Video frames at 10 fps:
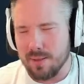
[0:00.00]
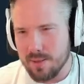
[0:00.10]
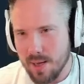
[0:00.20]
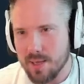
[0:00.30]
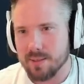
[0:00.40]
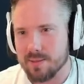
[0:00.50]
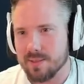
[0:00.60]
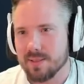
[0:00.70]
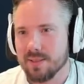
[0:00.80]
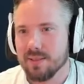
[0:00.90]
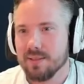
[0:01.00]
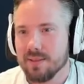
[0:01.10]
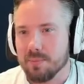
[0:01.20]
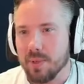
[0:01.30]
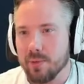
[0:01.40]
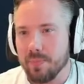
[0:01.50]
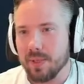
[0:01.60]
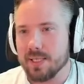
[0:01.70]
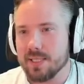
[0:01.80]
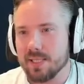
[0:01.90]
guns! By
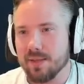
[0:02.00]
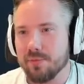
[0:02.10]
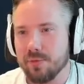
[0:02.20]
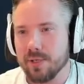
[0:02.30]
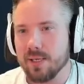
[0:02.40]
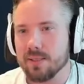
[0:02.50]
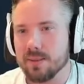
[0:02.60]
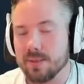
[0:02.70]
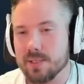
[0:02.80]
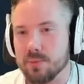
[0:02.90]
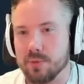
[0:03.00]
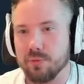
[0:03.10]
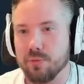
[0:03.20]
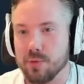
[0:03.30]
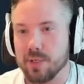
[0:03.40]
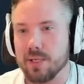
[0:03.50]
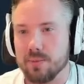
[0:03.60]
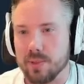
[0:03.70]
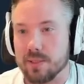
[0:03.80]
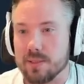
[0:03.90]
replacing the 3-gun turrets with 4-gun
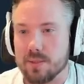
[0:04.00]
ones.